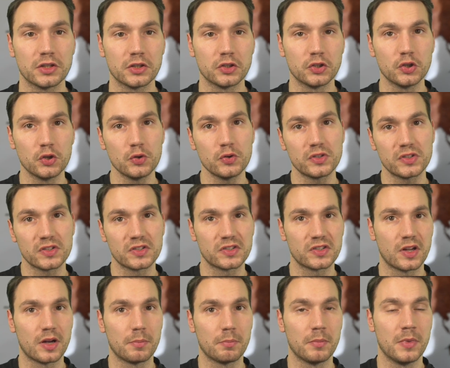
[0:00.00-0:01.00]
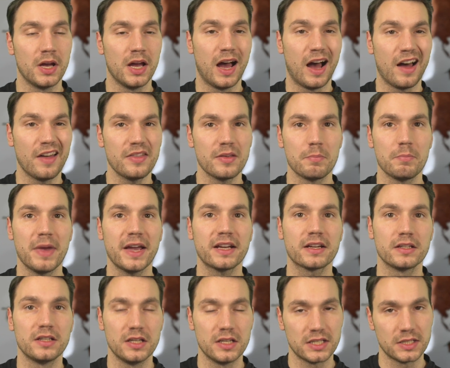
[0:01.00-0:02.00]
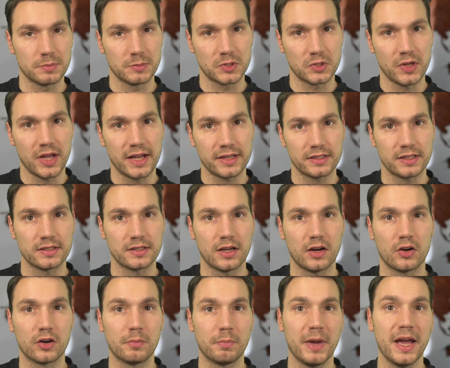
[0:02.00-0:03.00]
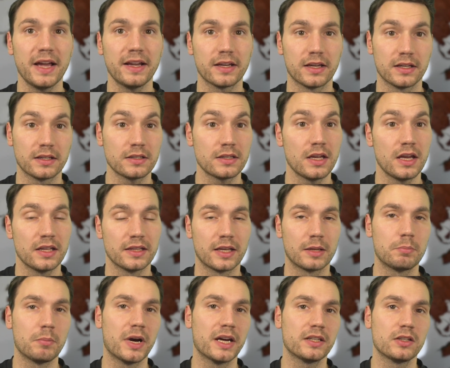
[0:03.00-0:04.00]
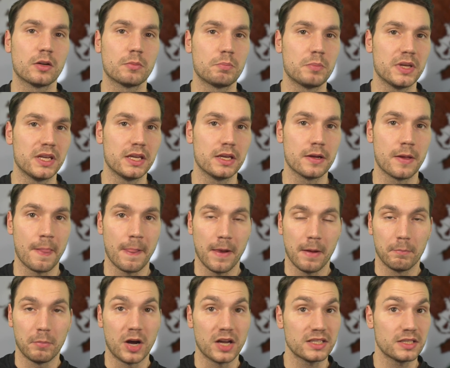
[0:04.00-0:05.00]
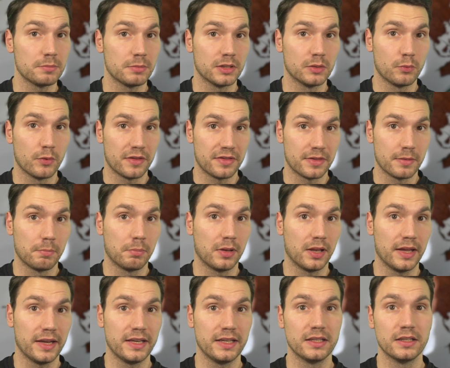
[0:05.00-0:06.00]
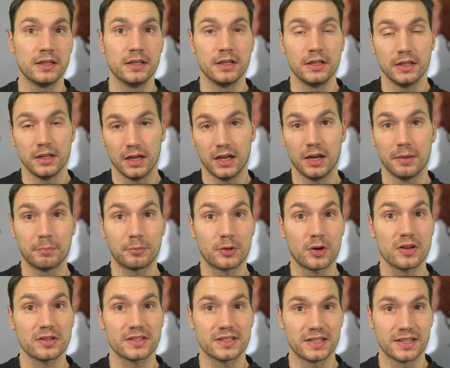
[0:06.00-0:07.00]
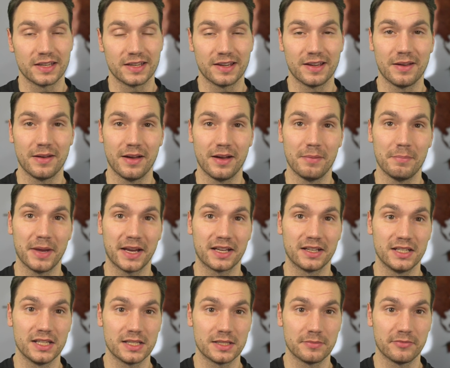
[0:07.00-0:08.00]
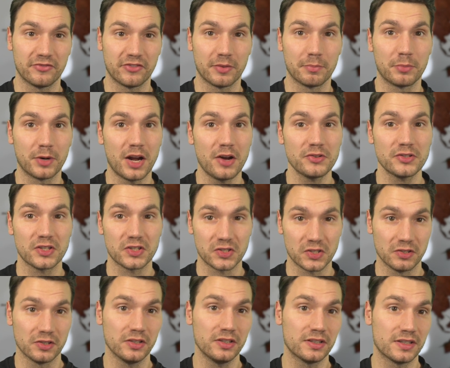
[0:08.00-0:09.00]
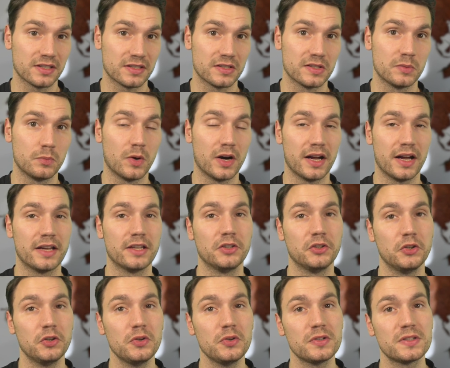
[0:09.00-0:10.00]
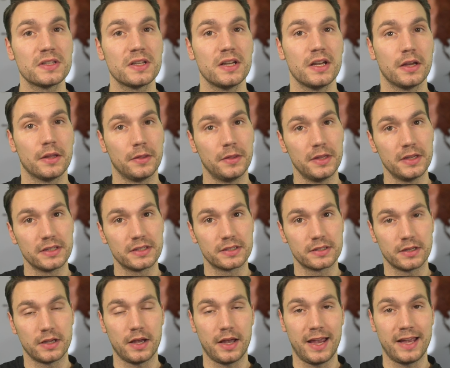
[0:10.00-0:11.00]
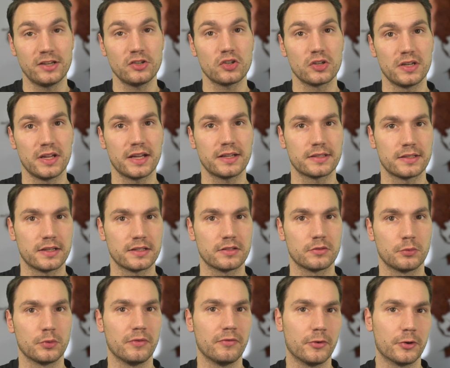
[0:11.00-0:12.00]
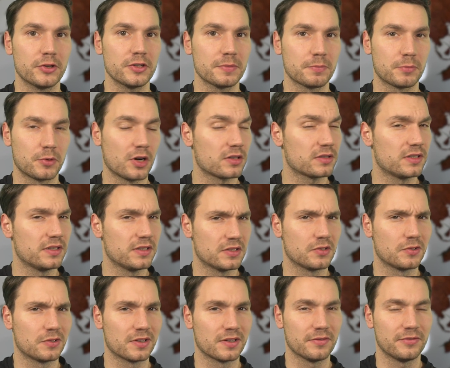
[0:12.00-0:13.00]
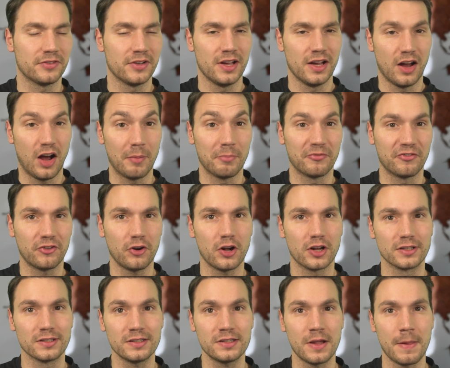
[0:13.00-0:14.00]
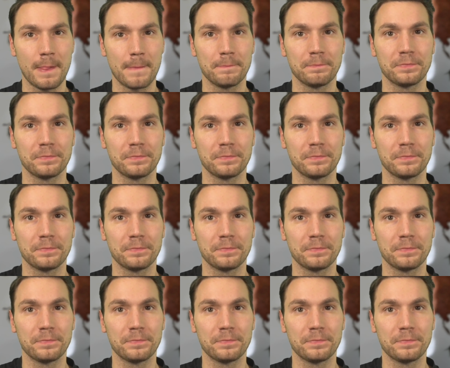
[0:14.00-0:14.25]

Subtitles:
use some other mechanisms to access our backend that might not be possible with the plain proxy mechanism from Browsersync. This is why I use this Nginx as a reverse proxy sort of upfront.